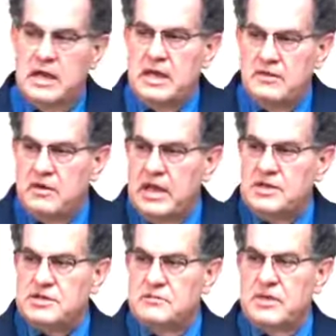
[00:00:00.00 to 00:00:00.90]
any other
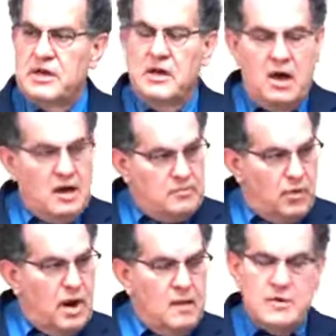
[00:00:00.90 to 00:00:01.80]
nation, but God
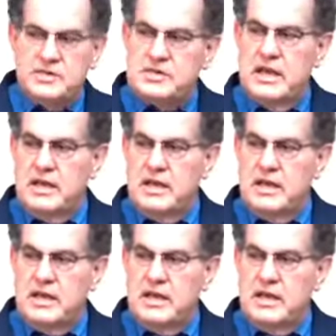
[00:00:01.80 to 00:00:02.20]
promised